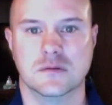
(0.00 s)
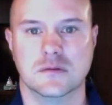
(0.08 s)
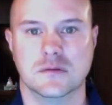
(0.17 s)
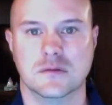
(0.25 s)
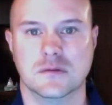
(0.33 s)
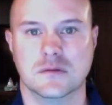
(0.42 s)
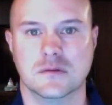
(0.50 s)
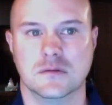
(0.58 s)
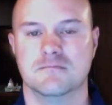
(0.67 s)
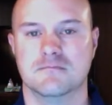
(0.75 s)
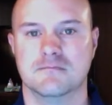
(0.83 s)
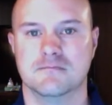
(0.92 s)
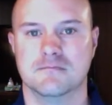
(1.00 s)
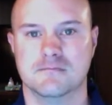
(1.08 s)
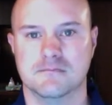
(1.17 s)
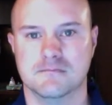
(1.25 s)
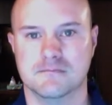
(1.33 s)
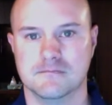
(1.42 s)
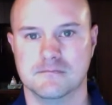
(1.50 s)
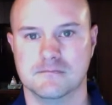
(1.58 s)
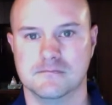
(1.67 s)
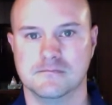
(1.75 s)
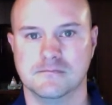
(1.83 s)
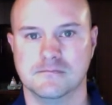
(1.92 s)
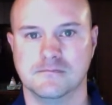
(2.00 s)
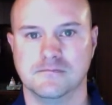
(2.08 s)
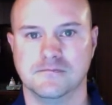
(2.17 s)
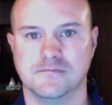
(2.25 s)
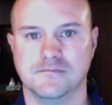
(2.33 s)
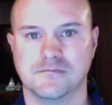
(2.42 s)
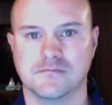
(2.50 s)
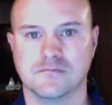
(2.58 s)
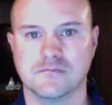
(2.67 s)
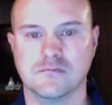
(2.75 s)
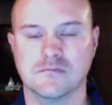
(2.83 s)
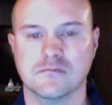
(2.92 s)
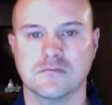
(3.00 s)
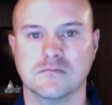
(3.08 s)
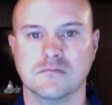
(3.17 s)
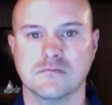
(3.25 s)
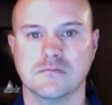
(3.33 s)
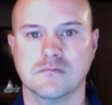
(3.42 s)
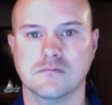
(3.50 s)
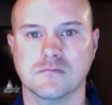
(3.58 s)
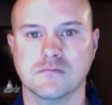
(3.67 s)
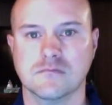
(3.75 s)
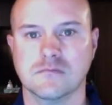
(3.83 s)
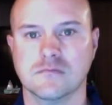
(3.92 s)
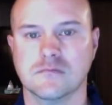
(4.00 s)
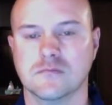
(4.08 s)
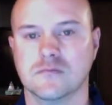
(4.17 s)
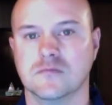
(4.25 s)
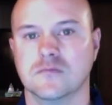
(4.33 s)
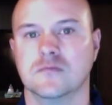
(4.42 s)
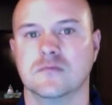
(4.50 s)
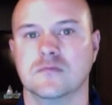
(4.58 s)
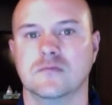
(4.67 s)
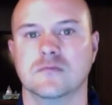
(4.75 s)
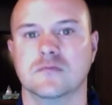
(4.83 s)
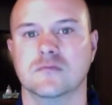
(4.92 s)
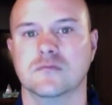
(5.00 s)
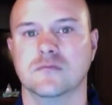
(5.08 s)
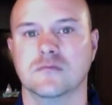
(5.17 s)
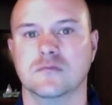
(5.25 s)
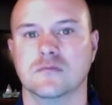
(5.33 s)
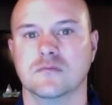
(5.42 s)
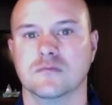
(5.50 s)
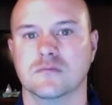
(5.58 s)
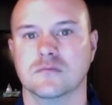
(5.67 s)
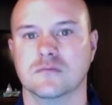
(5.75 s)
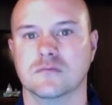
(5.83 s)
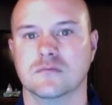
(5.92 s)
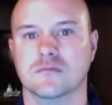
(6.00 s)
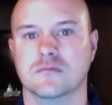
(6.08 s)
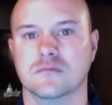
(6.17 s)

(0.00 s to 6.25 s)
(not speaking)